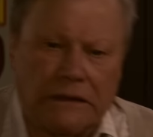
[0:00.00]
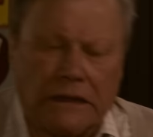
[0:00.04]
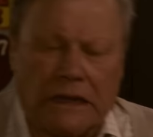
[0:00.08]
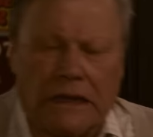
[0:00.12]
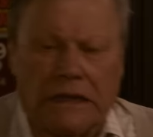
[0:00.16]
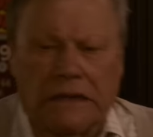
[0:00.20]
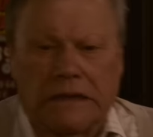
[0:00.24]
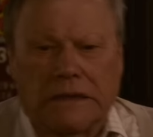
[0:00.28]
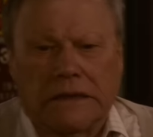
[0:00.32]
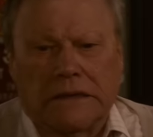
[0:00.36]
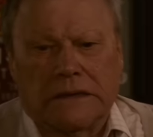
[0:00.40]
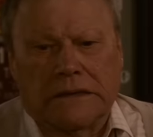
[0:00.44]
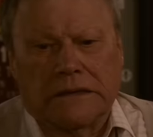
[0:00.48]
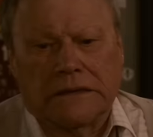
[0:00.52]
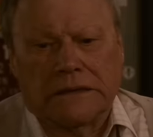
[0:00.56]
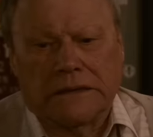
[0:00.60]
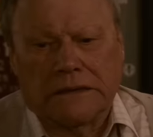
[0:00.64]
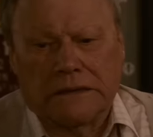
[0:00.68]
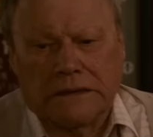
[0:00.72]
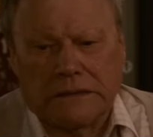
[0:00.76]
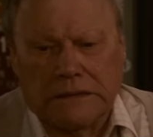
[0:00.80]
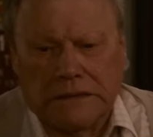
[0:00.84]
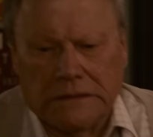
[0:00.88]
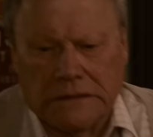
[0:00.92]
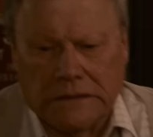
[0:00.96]
I
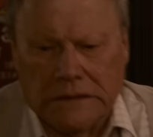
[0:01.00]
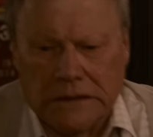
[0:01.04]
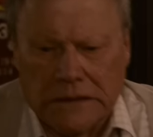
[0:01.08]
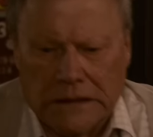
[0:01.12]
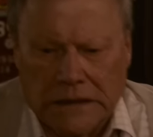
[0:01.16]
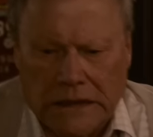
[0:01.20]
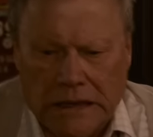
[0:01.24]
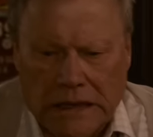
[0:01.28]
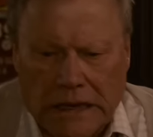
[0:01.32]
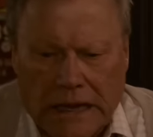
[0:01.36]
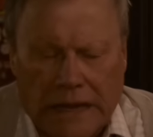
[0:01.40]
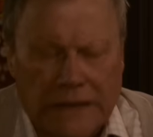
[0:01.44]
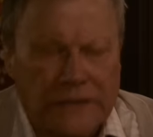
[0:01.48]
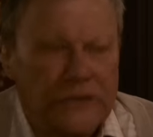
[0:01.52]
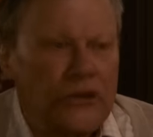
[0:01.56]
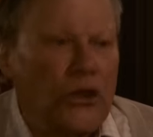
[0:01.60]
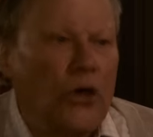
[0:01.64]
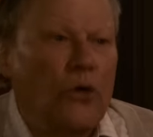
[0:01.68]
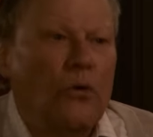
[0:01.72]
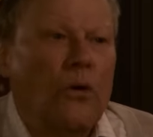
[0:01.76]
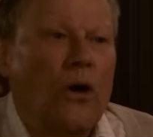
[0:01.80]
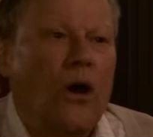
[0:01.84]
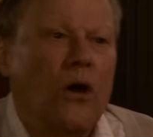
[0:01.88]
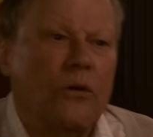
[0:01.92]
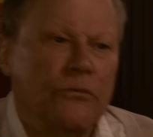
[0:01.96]
had
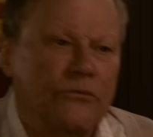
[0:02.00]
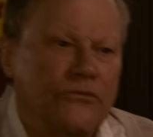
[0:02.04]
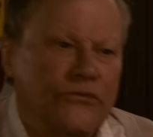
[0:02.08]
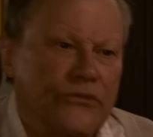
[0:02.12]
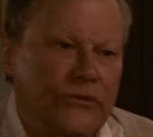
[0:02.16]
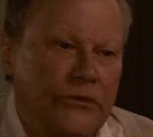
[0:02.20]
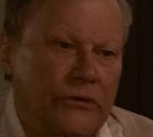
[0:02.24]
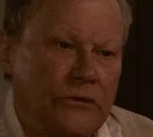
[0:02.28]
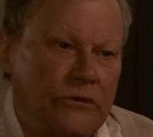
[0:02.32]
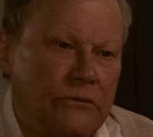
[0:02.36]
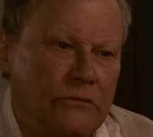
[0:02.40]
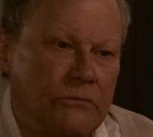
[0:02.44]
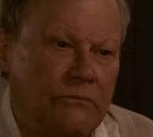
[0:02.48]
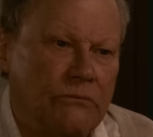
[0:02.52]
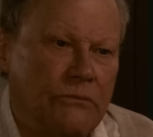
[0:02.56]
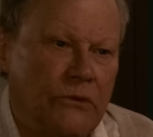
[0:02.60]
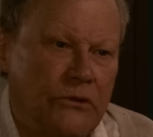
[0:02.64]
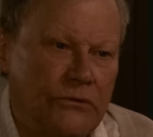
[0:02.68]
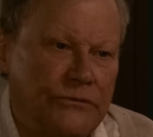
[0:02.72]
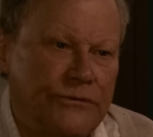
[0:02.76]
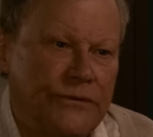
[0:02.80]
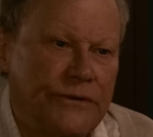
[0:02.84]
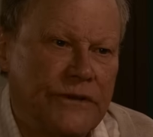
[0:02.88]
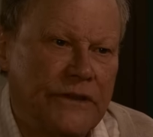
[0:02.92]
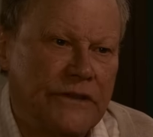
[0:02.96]
no option
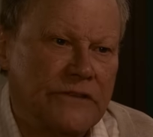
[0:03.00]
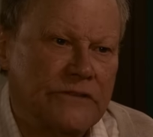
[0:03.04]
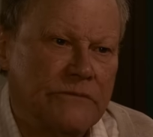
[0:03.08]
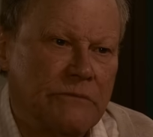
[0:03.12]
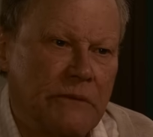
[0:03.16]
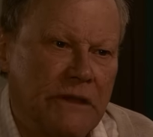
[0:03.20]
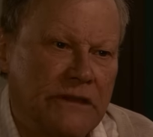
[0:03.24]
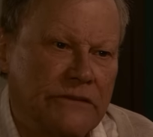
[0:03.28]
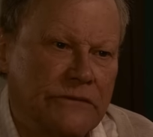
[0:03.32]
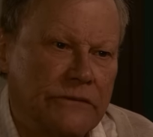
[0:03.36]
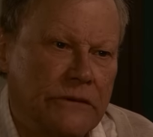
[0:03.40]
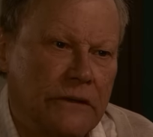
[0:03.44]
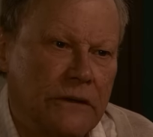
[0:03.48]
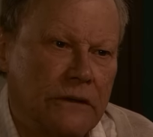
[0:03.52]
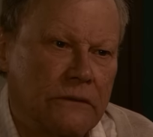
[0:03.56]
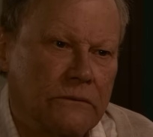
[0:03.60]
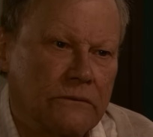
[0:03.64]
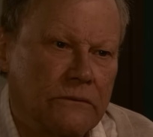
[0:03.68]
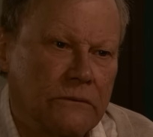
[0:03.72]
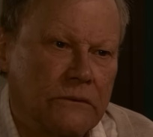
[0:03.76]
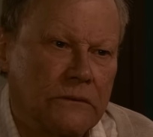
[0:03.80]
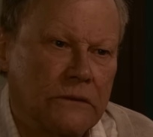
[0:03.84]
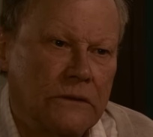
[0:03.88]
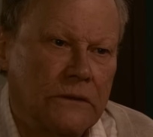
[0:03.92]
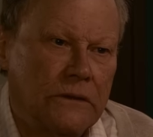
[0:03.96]
but to dismiss her.
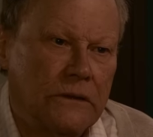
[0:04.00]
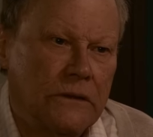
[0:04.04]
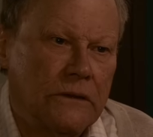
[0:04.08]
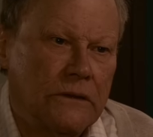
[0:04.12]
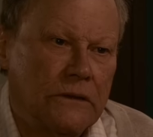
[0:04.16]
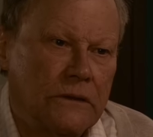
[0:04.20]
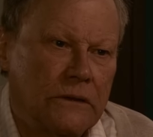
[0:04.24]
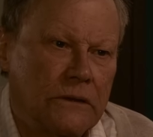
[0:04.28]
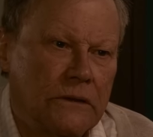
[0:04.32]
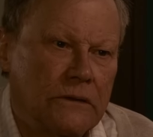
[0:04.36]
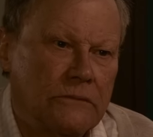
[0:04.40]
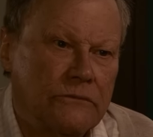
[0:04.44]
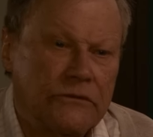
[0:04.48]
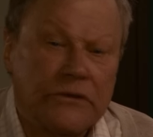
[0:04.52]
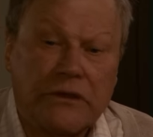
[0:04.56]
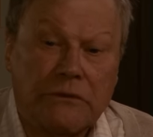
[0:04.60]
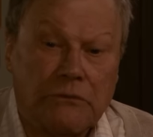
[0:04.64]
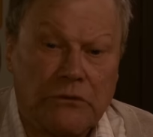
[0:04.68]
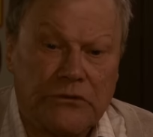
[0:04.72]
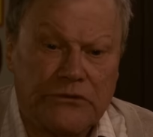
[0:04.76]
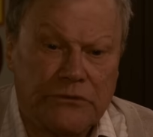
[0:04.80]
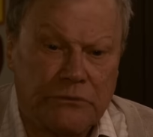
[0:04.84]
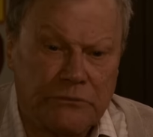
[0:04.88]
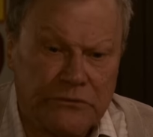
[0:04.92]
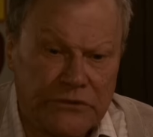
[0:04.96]
She
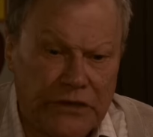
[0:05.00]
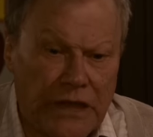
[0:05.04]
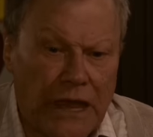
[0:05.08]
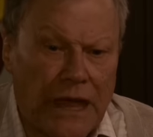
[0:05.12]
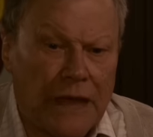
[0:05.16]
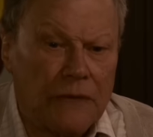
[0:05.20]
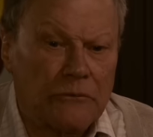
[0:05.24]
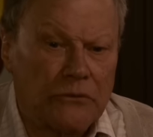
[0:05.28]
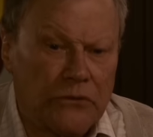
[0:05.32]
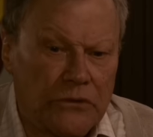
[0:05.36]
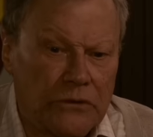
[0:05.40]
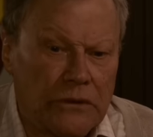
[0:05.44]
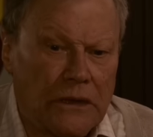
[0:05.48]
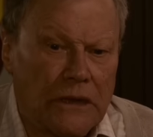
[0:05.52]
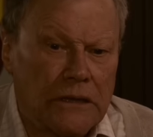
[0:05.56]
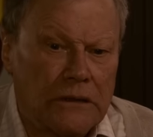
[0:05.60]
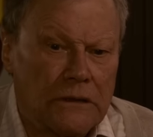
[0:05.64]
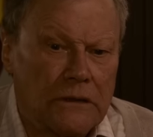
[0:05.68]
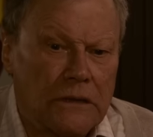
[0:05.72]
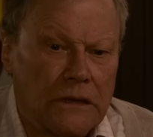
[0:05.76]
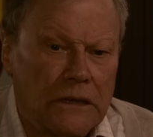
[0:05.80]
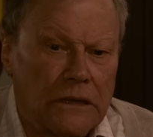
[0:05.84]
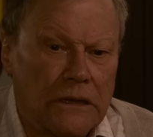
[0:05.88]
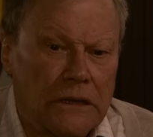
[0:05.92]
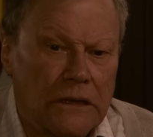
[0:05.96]
was upset, but I
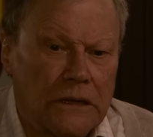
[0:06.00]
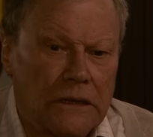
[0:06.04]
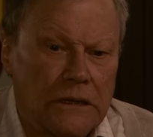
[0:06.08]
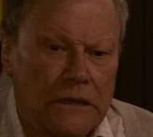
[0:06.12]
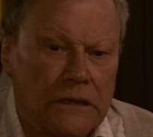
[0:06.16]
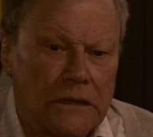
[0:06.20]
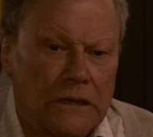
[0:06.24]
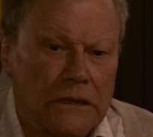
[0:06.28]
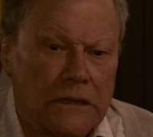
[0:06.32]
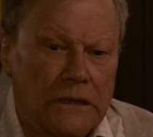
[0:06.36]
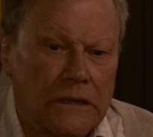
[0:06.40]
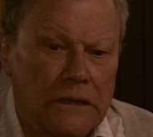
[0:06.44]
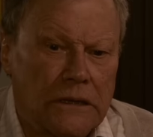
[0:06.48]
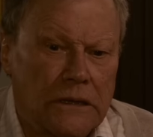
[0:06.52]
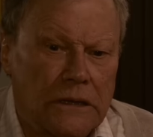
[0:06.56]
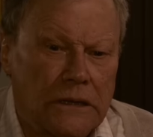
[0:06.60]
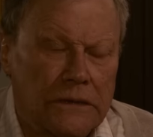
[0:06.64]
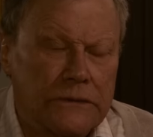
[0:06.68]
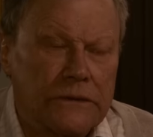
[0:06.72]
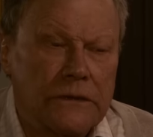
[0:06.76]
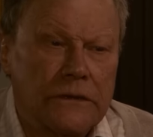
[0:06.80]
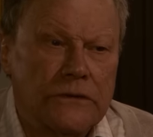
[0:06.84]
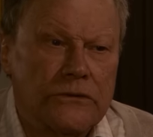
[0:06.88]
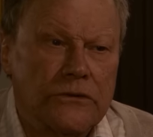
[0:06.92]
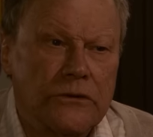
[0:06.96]

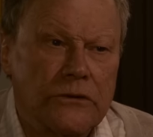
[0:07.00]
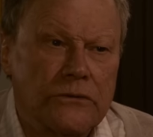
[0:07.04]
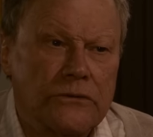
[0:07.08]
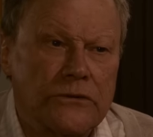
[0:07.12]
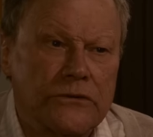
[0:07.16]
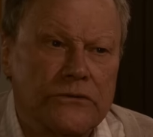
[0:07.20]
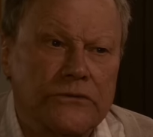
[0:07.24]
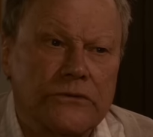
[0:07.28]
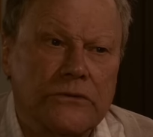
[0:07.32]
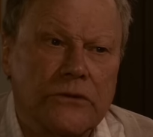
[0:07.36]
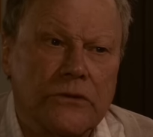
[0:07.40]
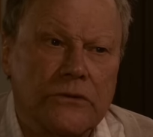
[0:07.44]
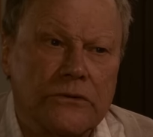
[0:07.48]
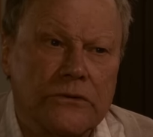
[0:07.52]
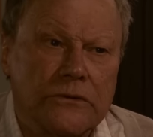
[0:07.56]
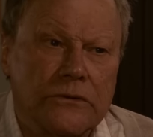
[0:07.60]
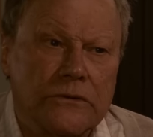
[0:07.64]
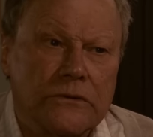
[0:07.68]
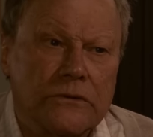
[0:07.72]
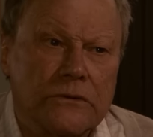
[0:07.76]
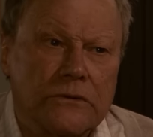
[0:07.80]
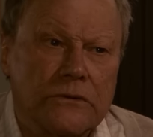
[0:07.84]
think she understood.